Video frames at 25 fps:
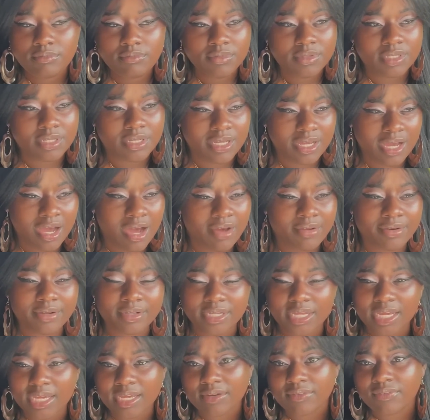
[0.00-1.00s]
And all the
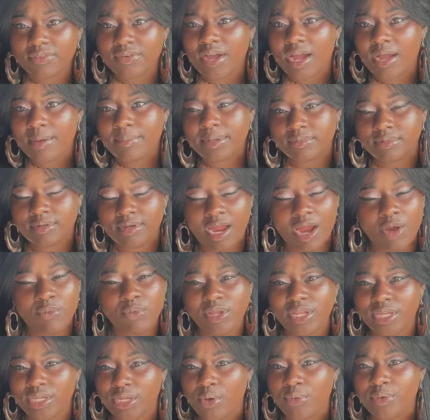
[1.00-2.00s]
negative comments, I
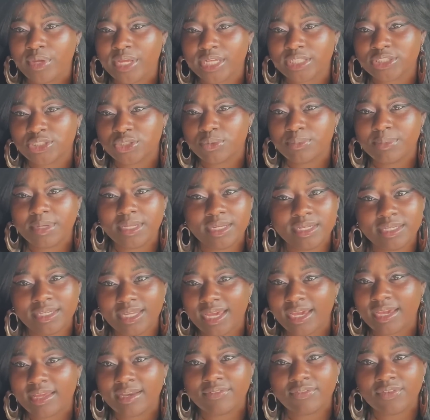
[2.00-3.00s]
really don't get too many
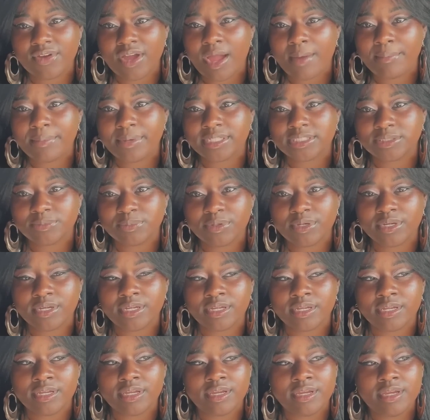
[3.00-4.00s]
negative comments, but
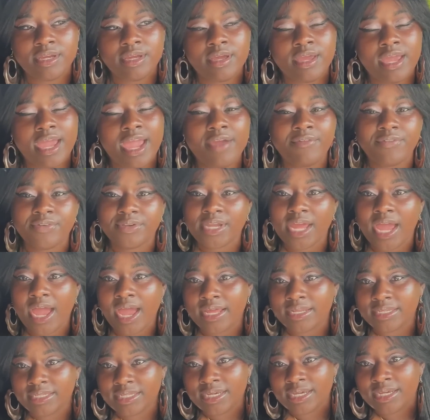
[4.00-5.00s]
every now
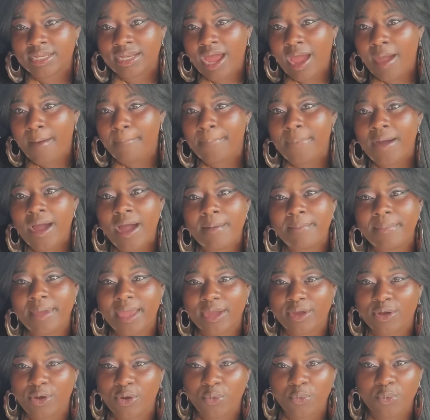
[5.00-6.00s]
and then I'll pop
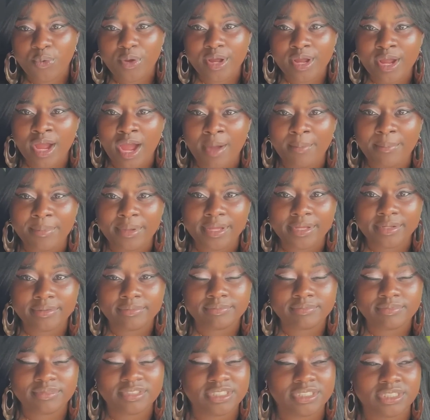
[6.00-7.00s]
back on one comment
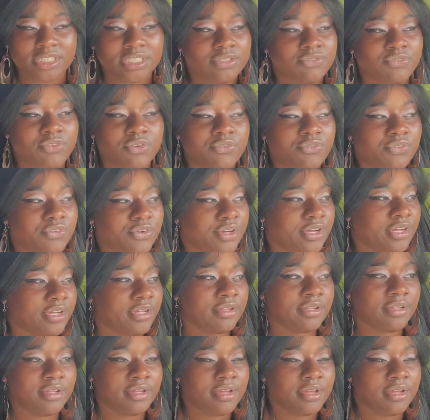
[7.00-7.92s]
just for fun.